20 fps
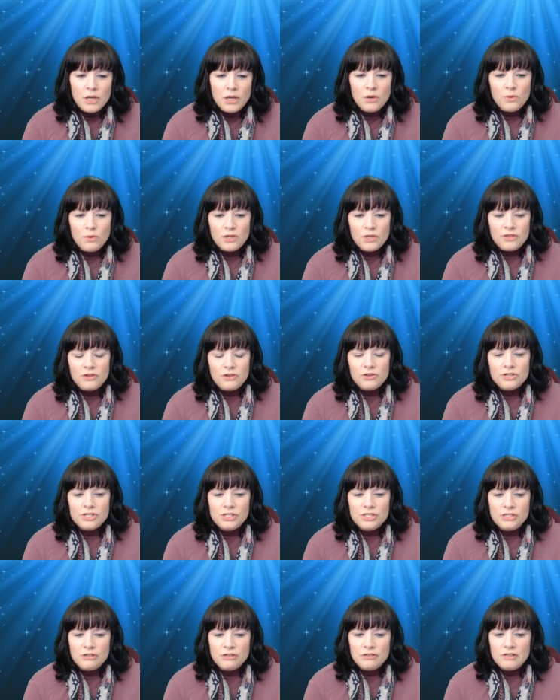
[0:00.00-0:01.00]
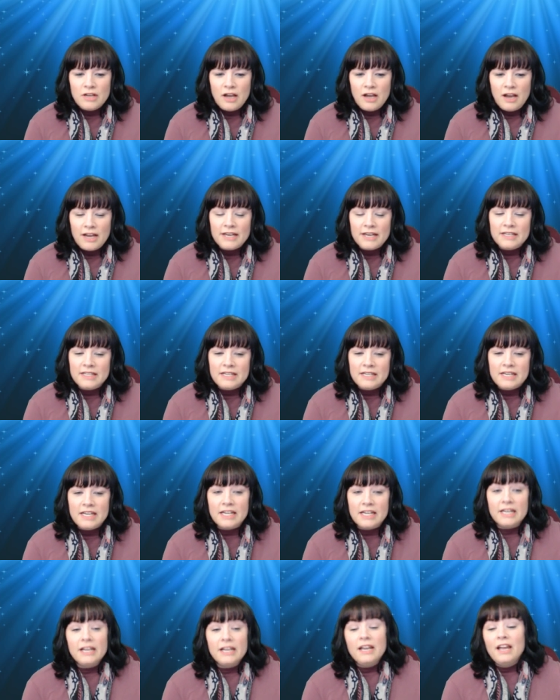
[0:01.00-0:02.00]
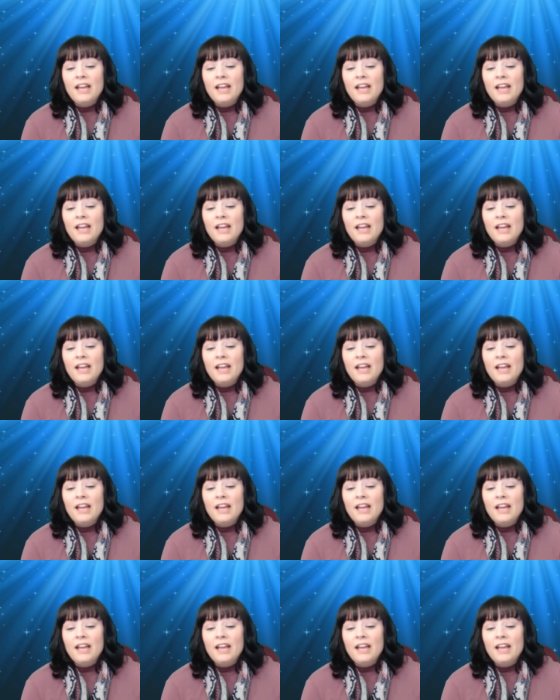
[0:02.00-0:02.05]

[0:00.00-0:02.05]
with your student ID.